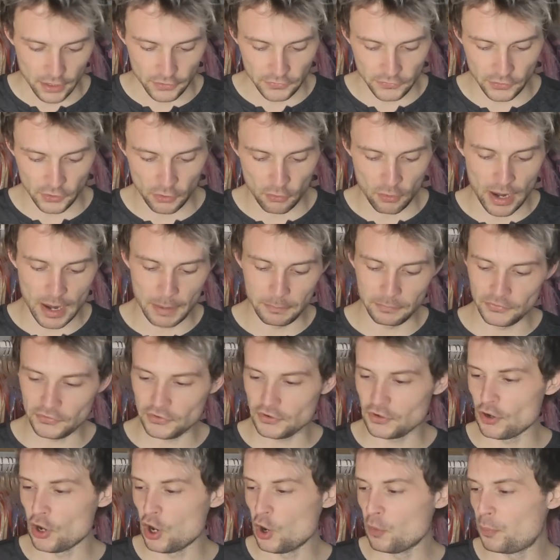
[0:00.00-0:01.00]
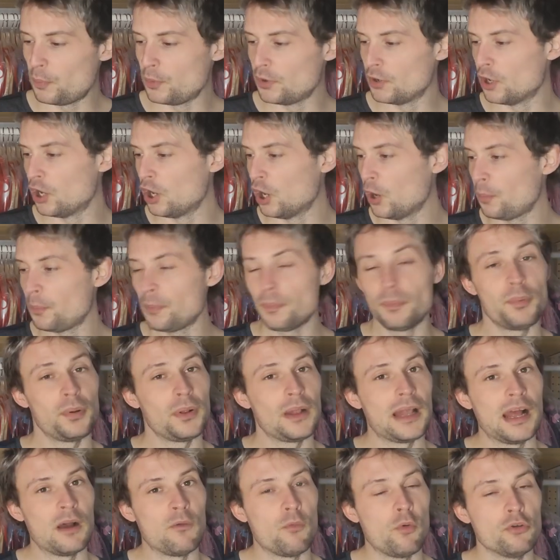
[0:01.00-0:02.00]
So I'm just going to open it up,
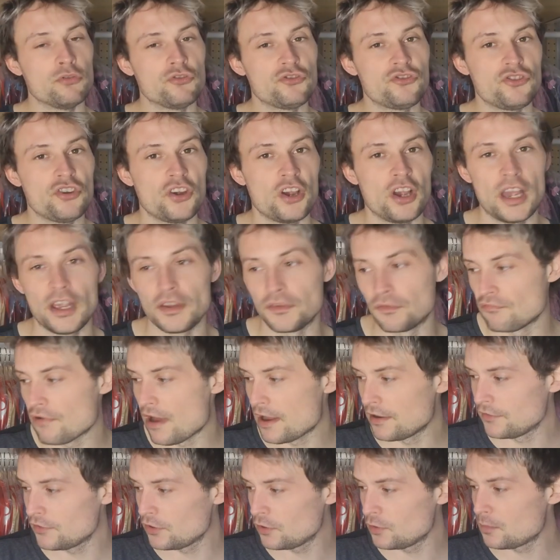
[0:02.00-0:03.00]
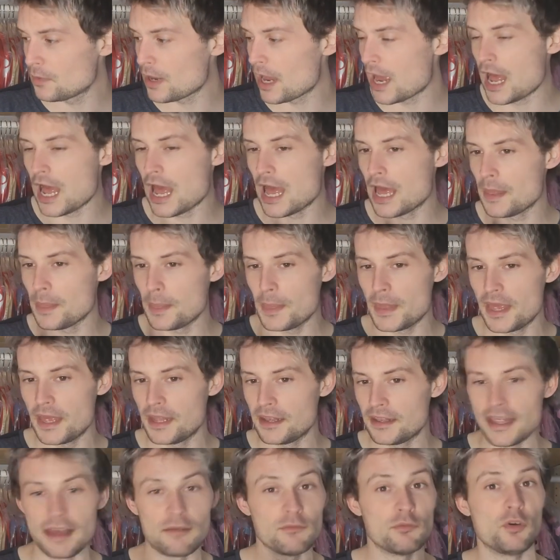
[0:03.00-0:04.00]
pull out one shirt as random, and
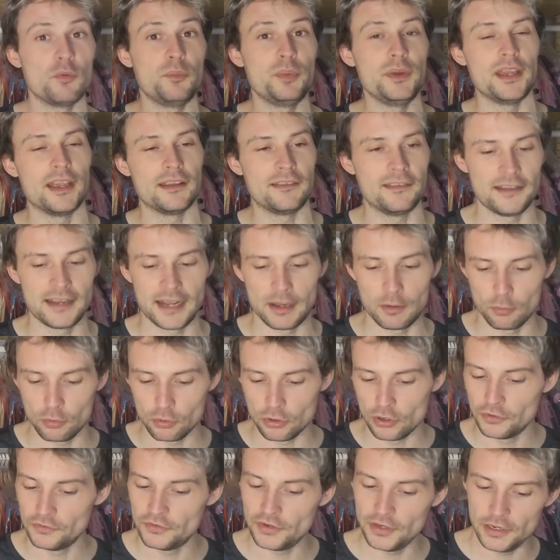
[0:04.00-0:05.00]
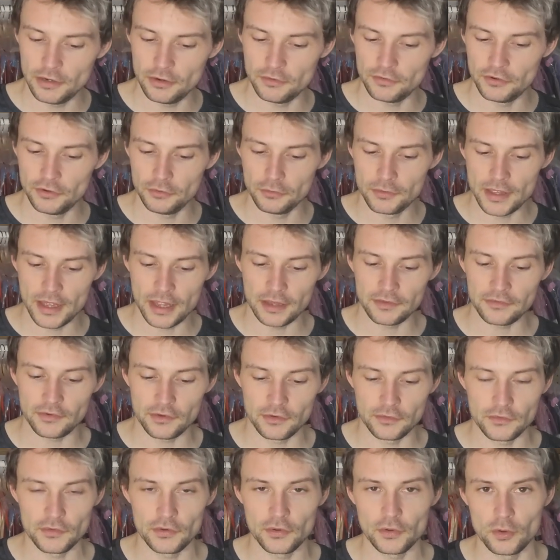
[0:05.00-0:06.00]
then that will be it. And I will continue to do that
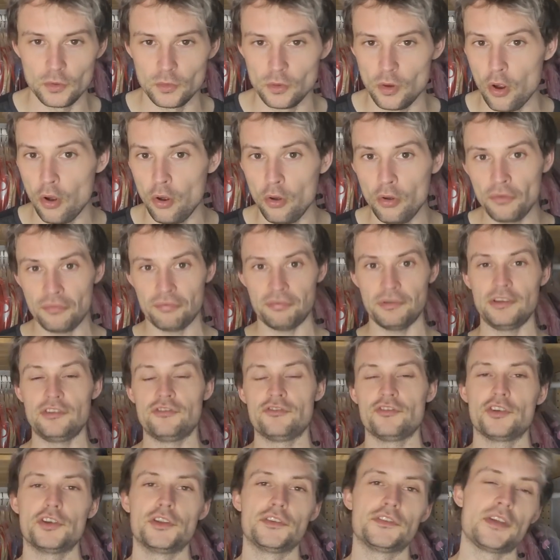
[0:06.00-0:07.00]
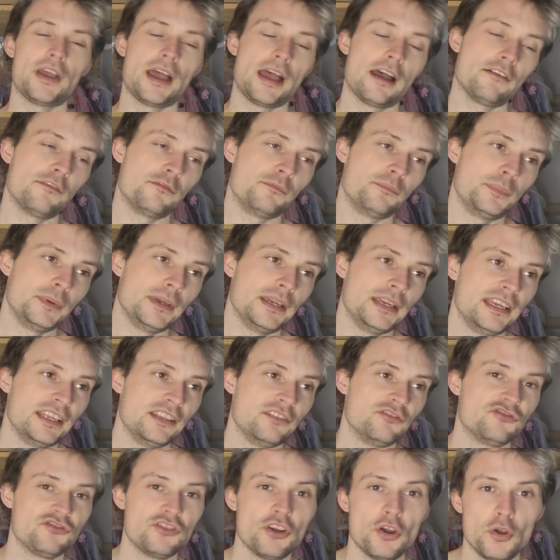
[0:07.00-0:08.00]
until all three shirts have
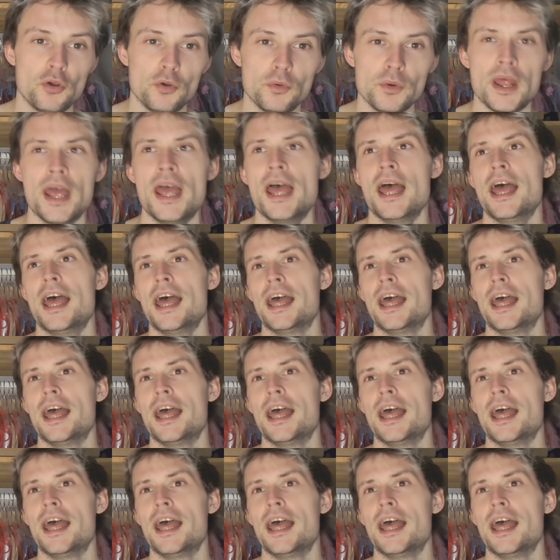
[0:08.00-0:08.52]
been shown.